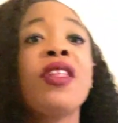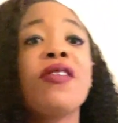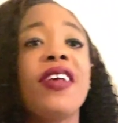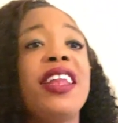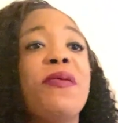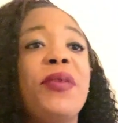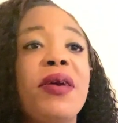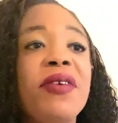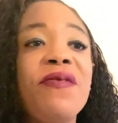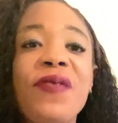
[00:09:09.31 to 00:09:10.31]
So then the
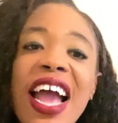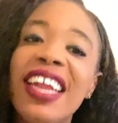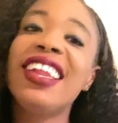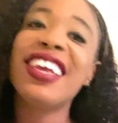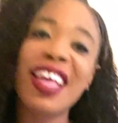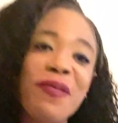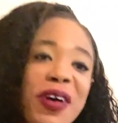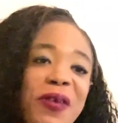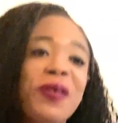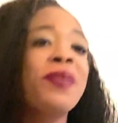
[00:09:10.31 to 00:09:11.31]
baby finally come
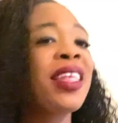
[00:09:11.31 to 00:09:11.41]
out,